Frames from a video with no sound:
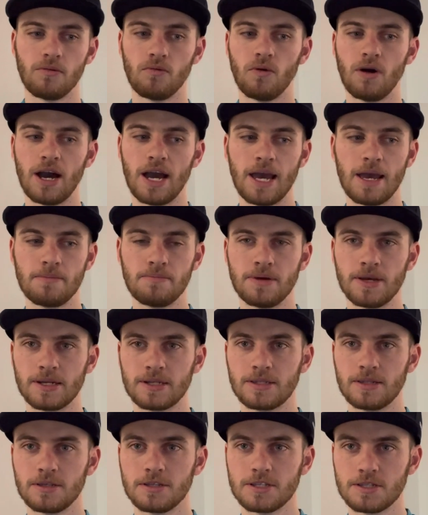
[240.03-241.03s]
why I
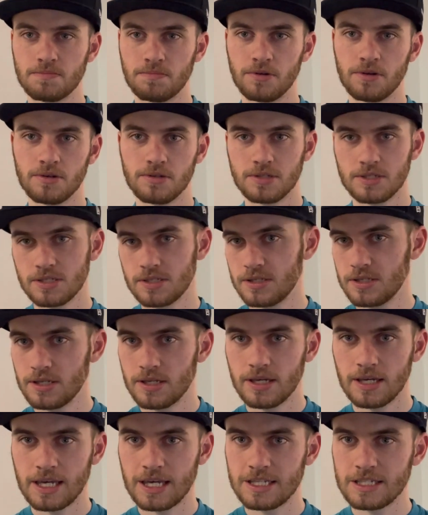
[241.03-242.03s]
picked Spurs
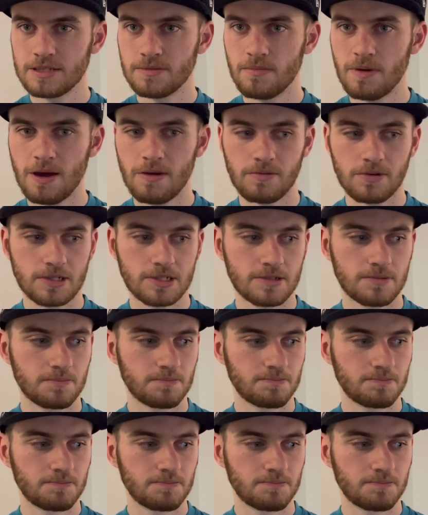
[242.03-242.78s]
against the Mavericks.